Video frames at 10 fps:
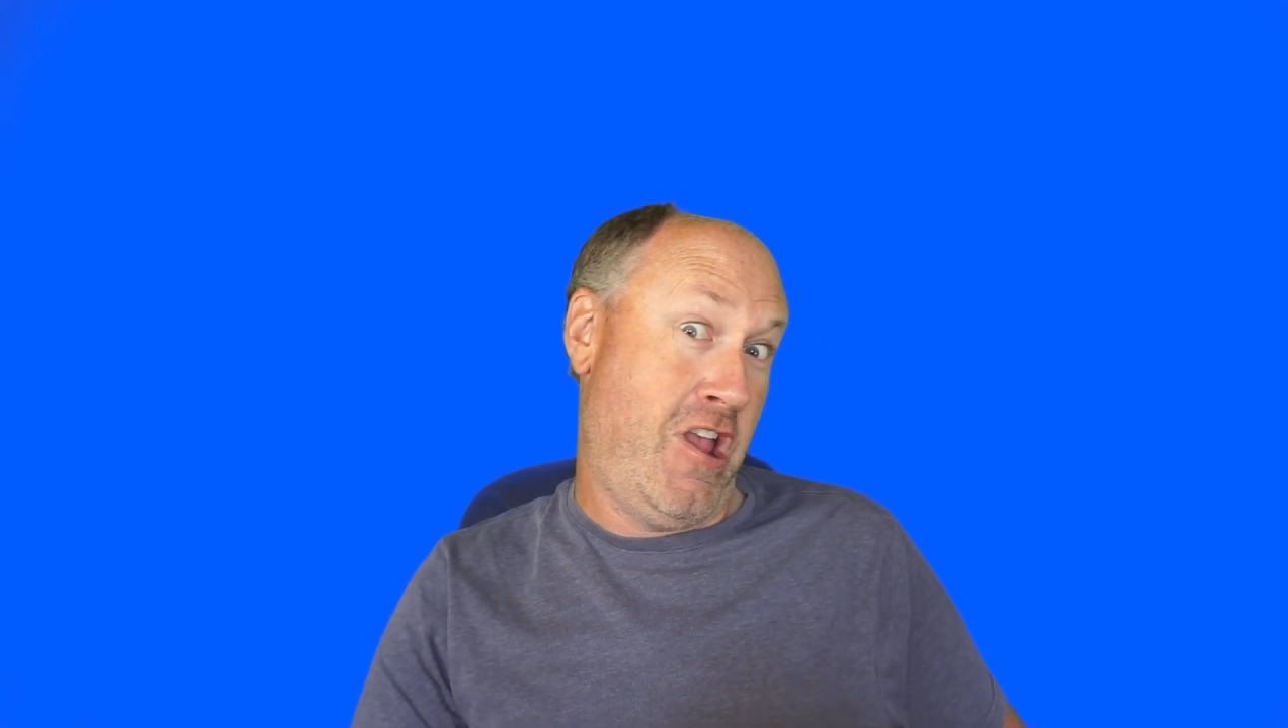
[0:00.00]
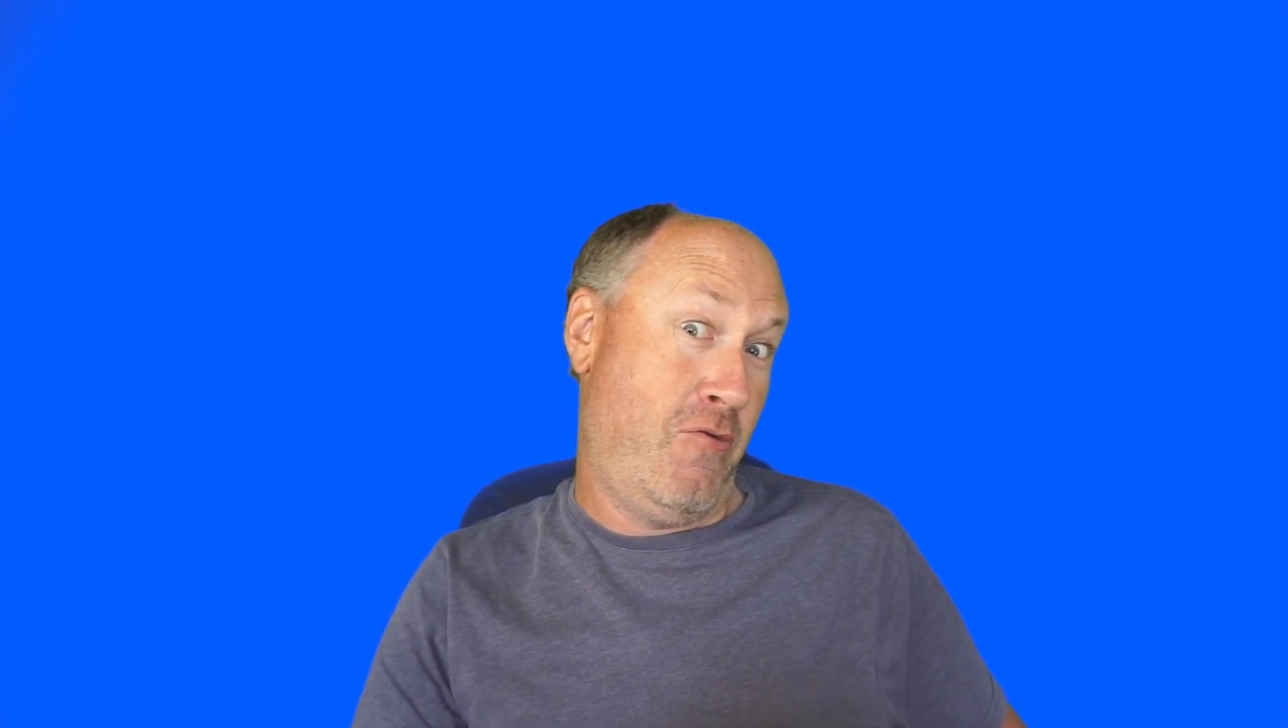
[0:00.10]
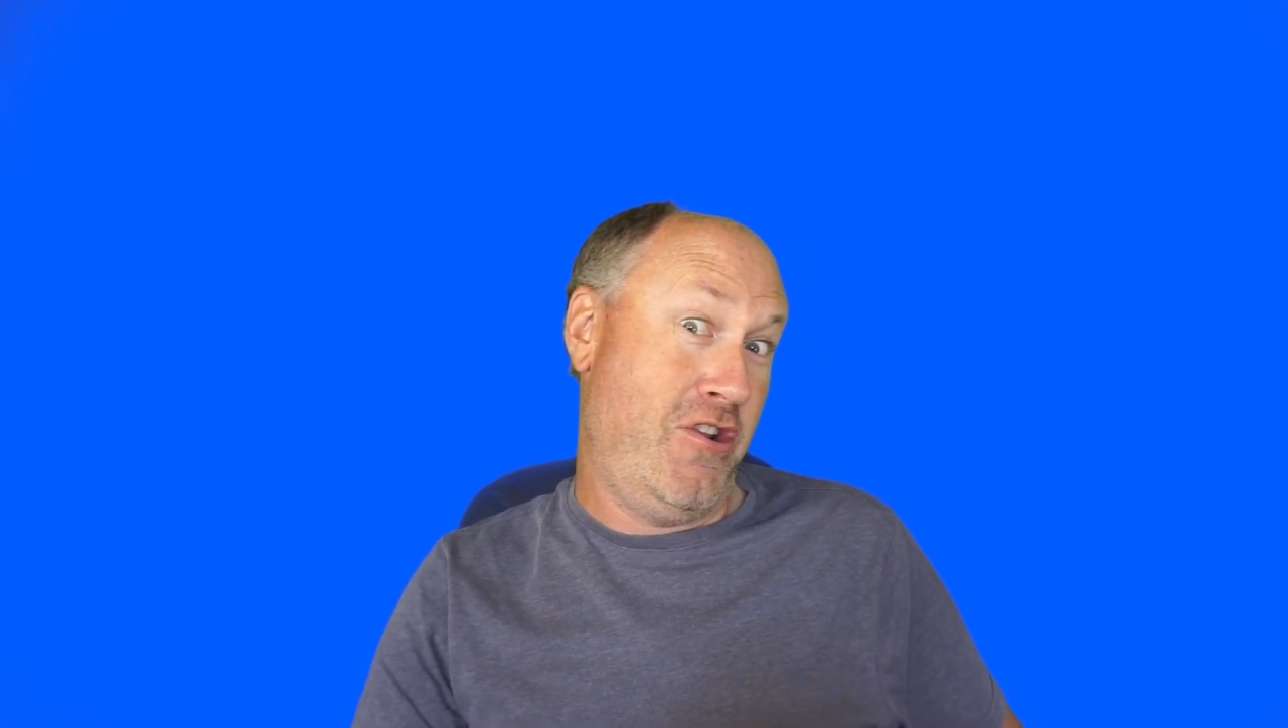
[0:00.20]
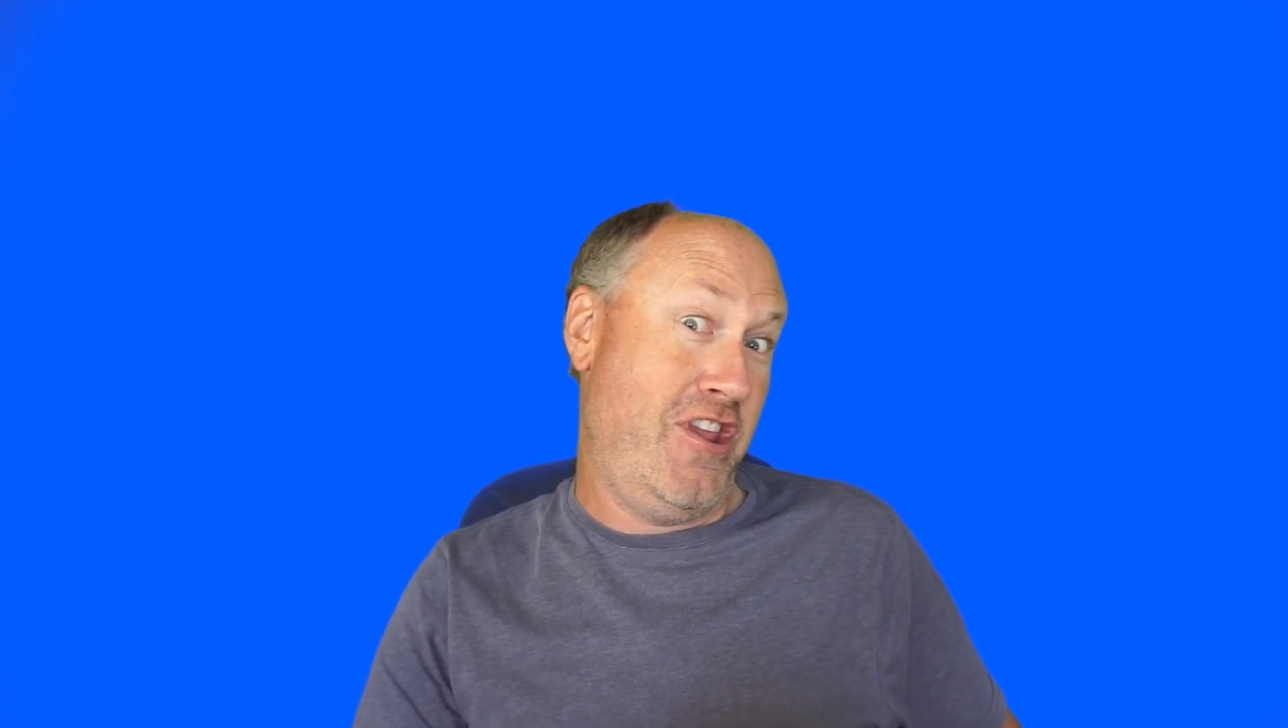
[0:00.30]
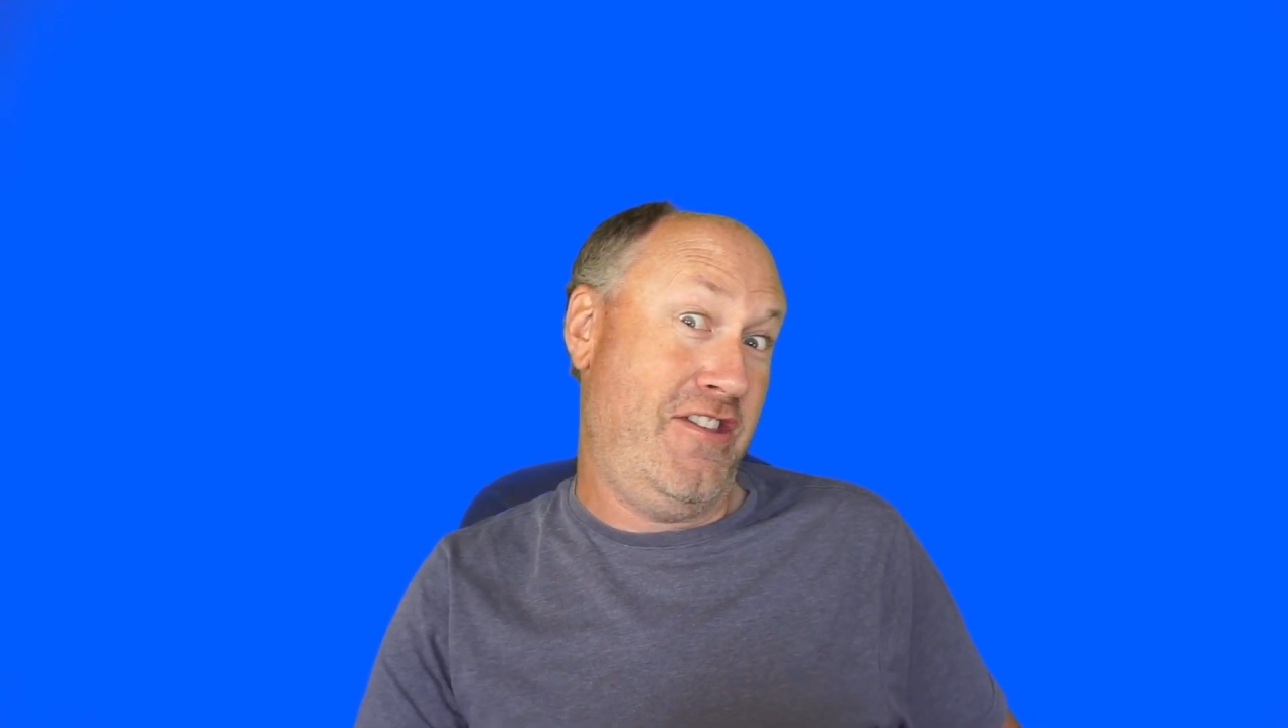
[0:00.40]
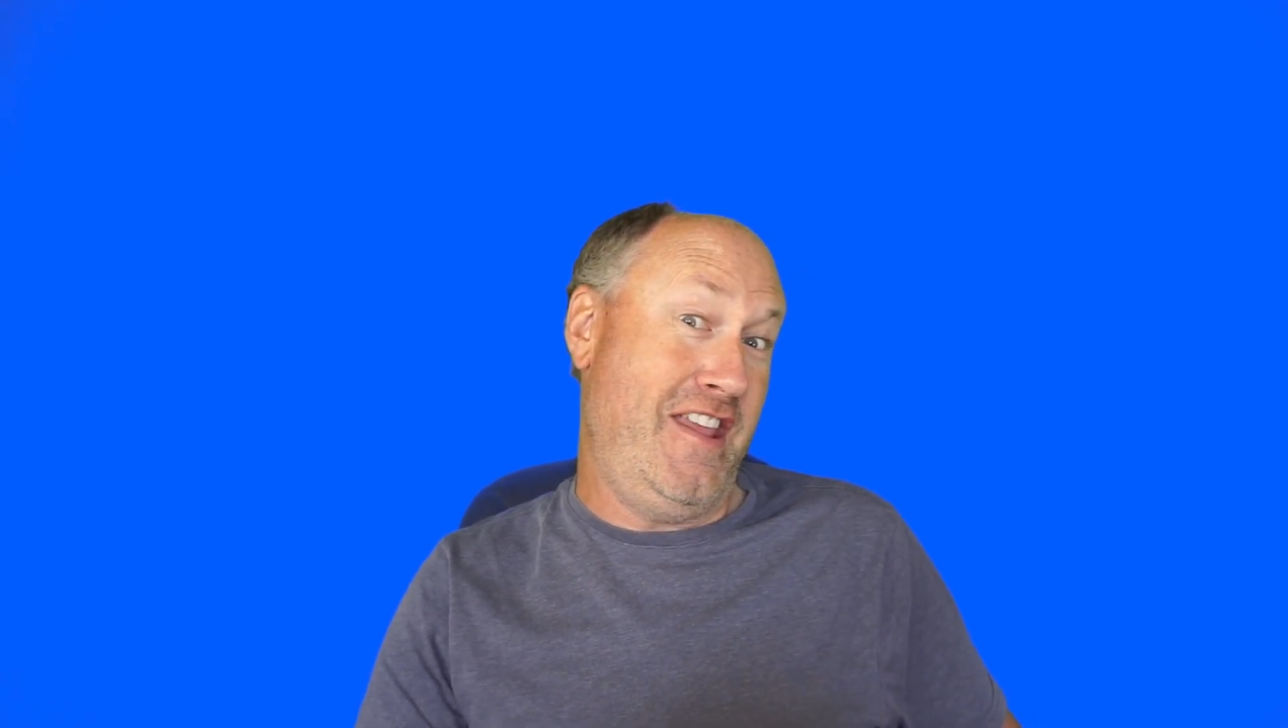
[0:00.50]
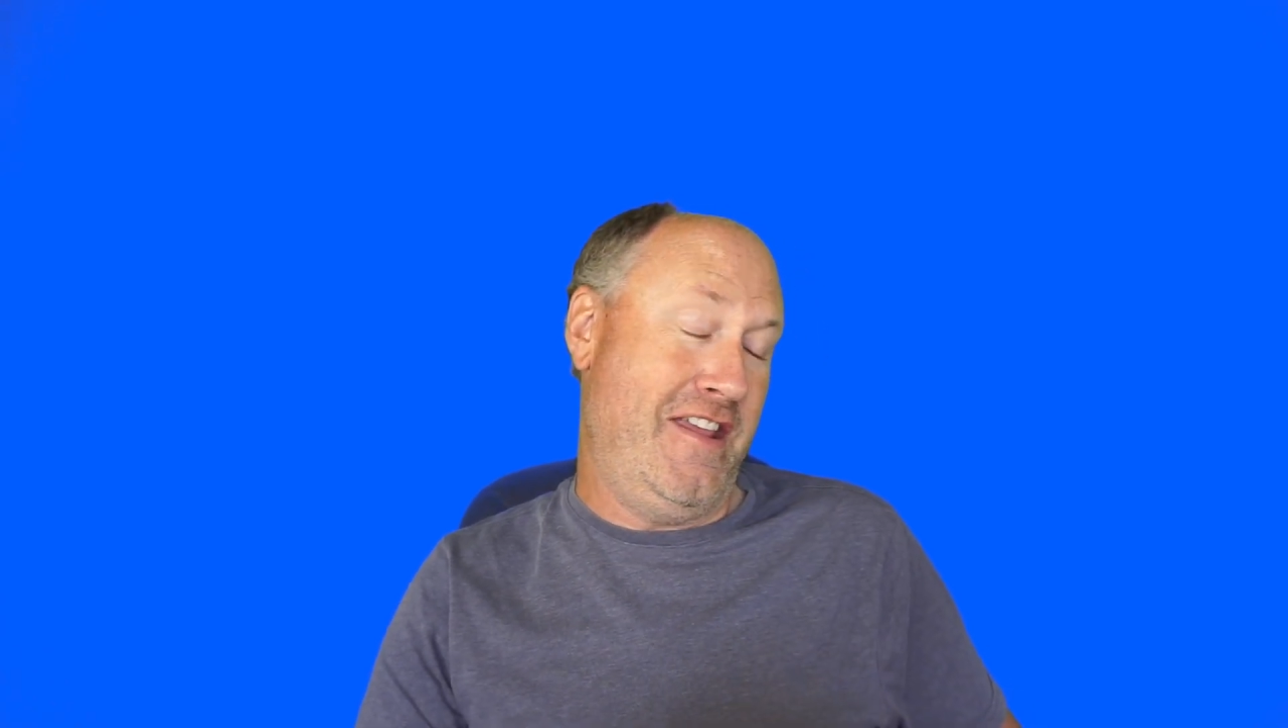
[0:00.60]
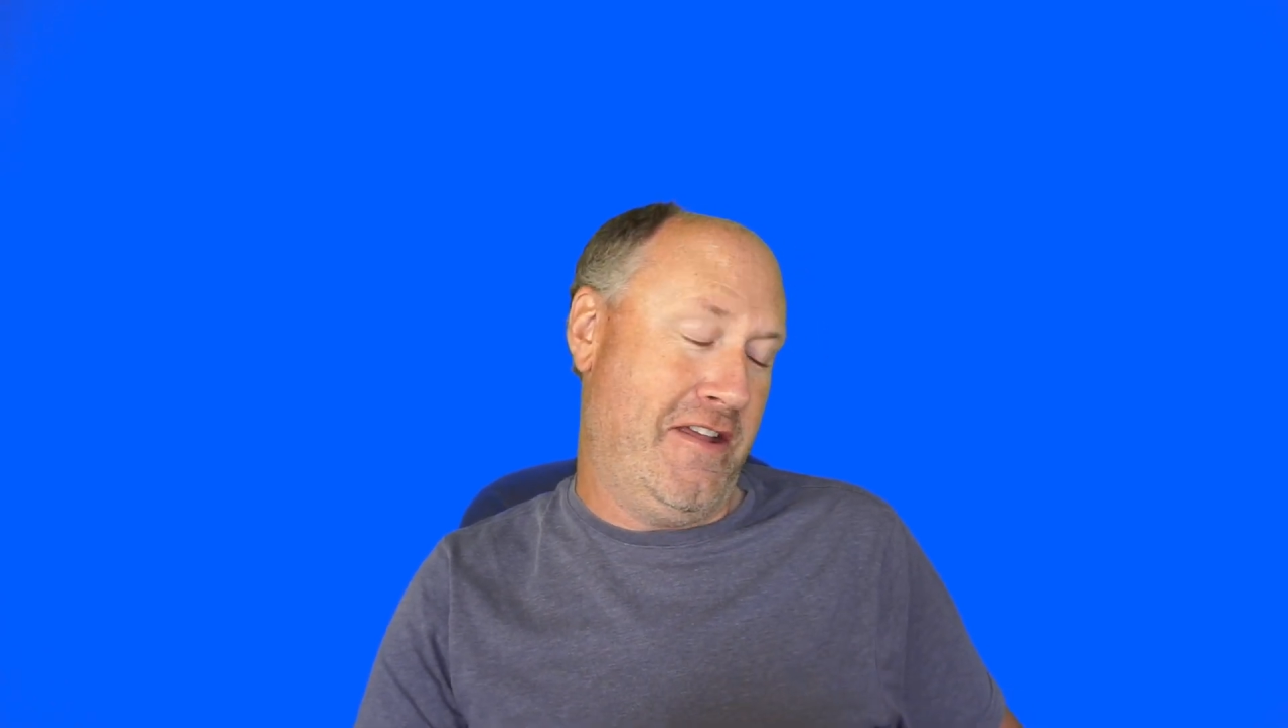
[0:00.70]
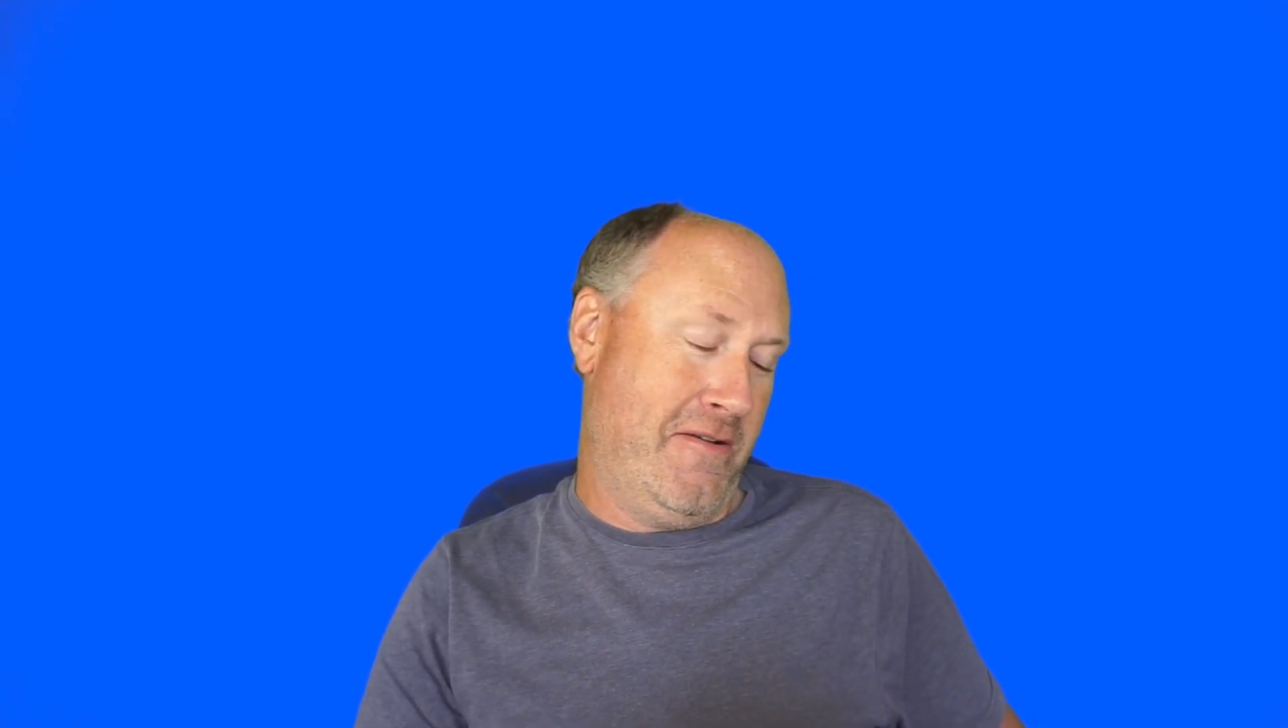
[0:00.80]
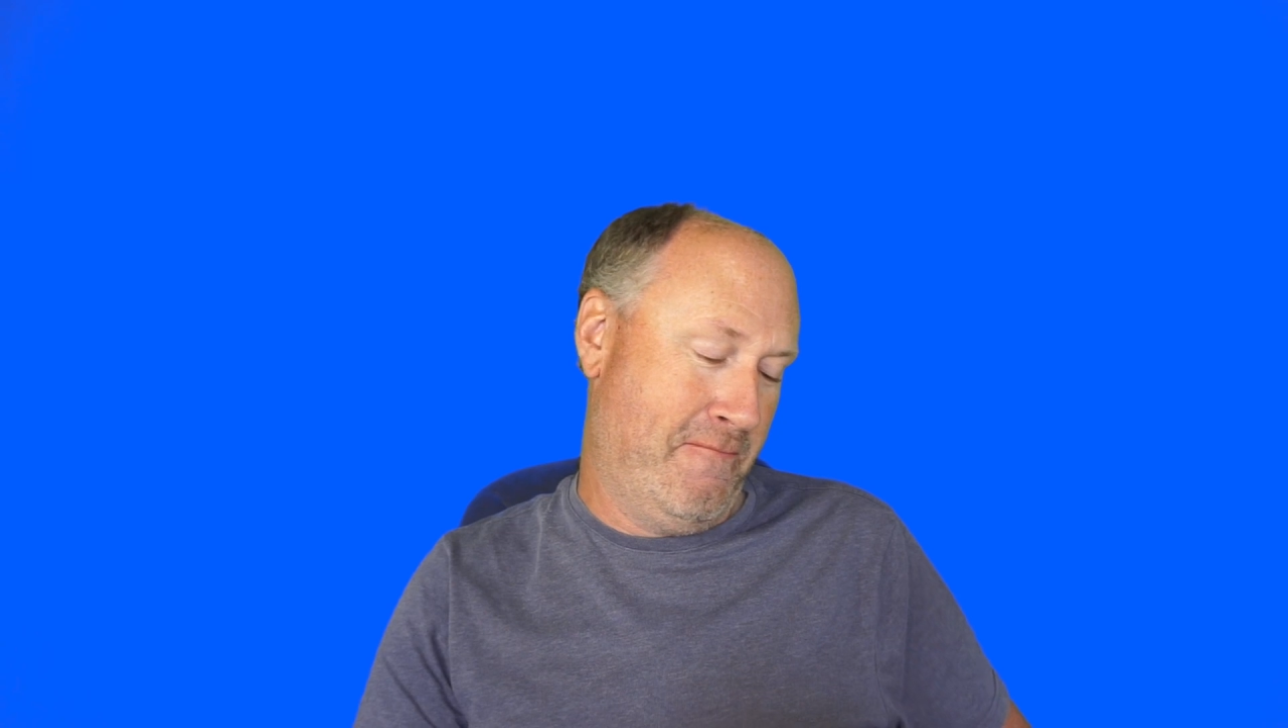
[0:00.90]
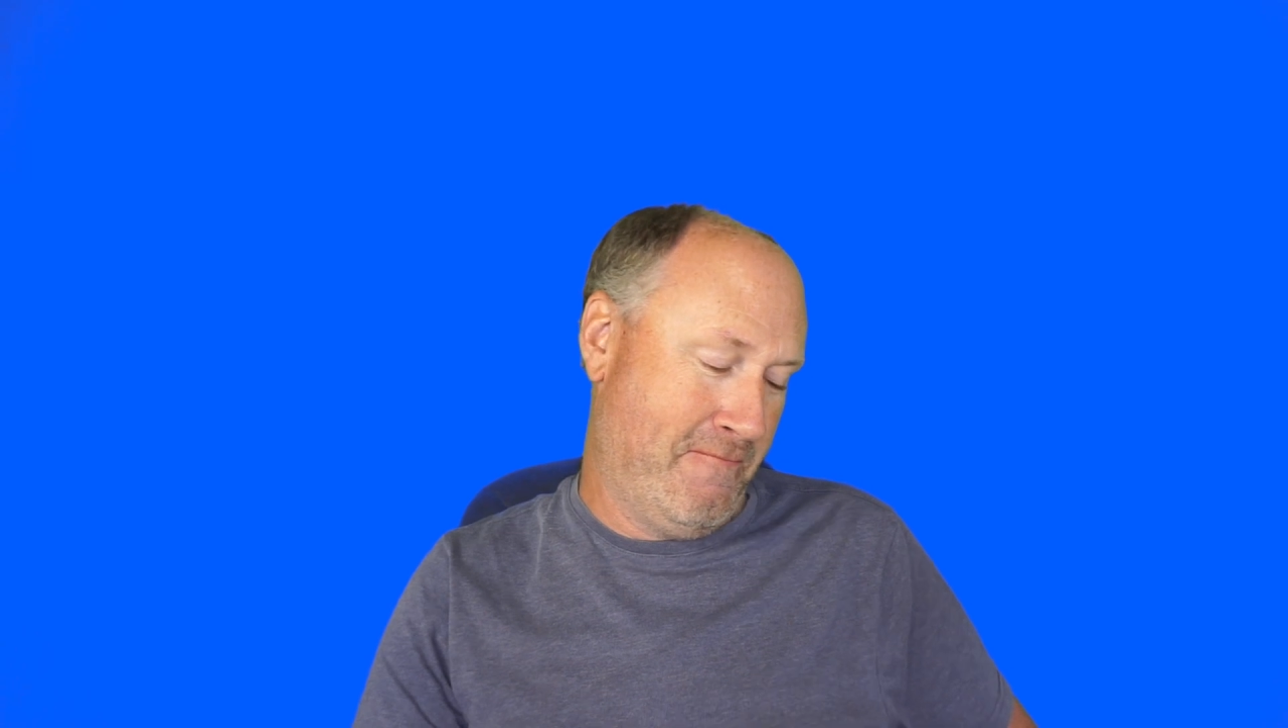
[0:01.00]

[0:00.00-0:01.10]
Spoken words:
What do you think?